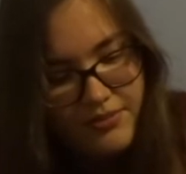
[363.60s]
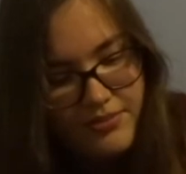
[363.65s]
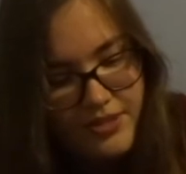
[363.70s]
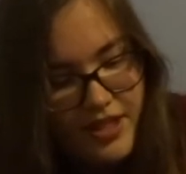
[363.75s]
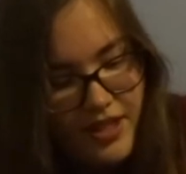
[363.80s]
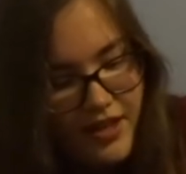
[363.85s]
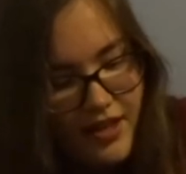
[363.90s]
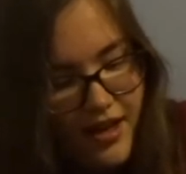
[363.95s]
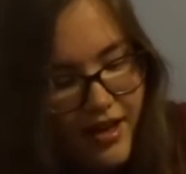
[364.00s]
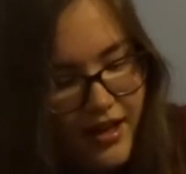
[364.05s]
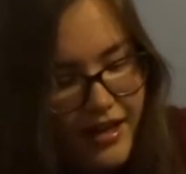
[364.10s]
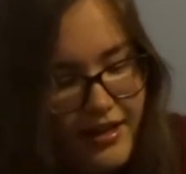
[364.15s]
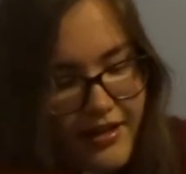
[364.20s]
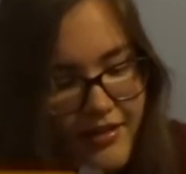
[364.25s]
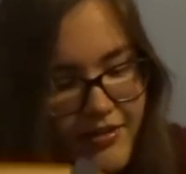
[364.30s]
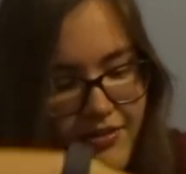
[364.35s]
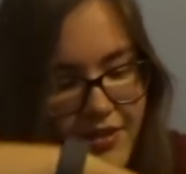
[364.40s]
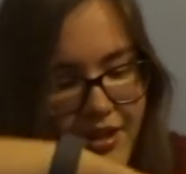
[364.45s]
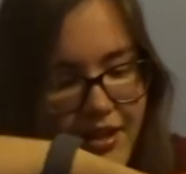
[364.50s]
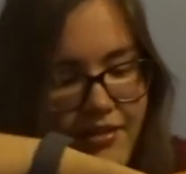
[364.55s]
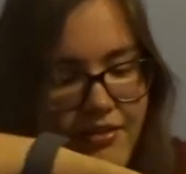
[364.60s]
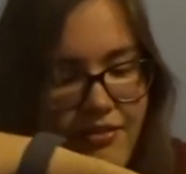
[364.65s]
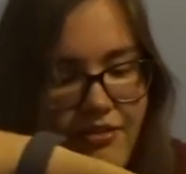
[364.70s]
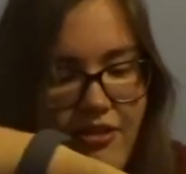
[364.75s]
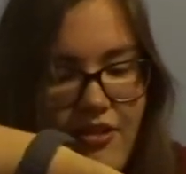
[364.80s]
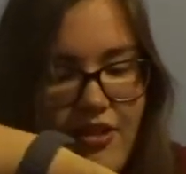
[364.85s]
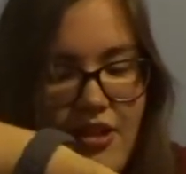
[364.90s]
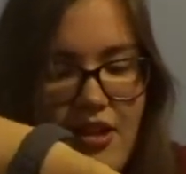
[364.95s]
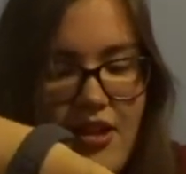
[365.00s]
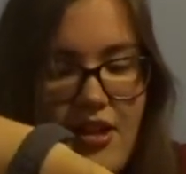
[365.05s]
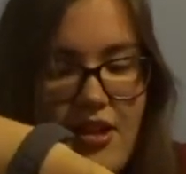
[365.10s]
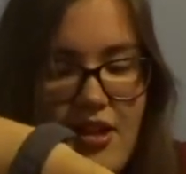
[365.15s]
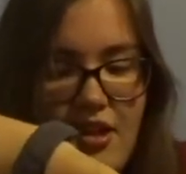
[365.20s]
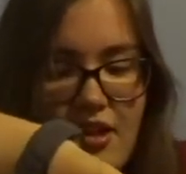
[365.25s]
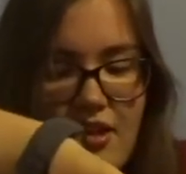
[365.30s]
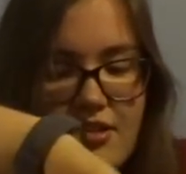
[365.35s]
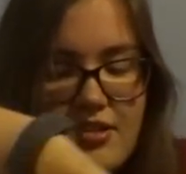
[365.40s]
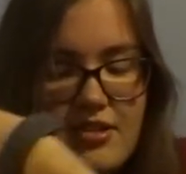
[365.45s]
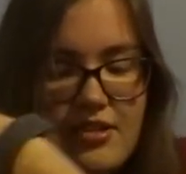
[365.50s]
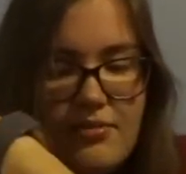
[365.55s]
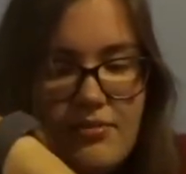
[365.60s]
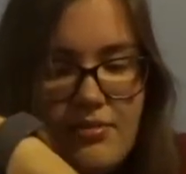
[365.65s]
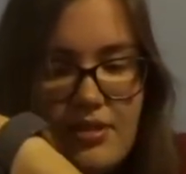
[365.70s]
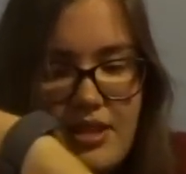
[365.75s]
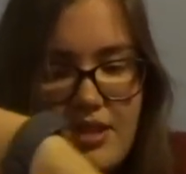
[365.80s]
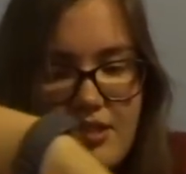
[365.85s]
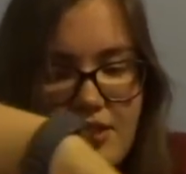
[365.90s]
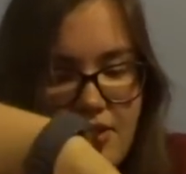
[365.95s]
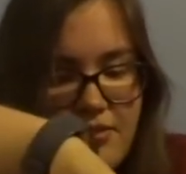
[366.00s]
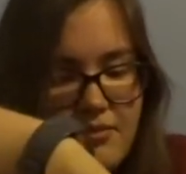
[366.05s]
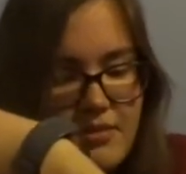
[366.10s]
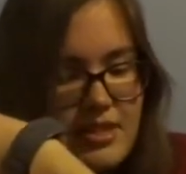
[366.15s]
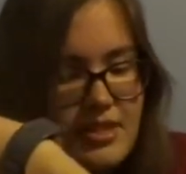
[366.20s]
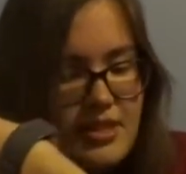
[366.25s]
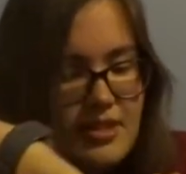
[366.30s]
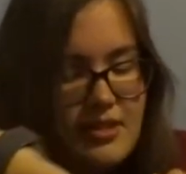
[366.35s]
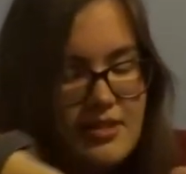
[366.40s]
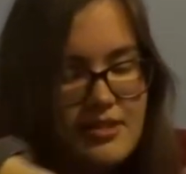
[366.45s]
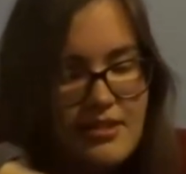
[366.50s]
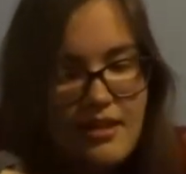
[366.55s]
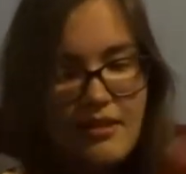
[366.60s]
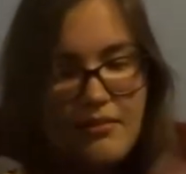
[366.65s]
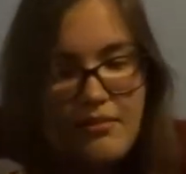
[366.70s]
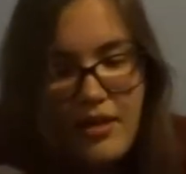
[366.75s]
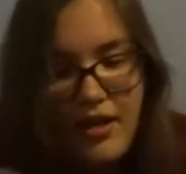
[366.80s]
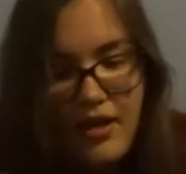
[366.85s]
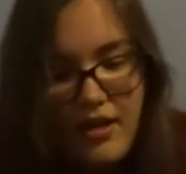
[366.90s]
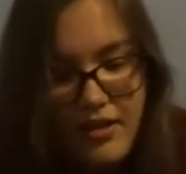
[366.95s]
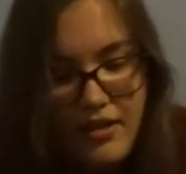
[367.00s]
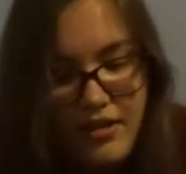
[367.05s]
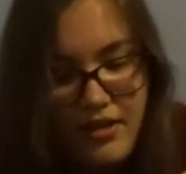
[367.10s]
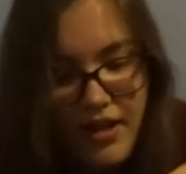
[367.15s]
to life if somebody took me to the cinema.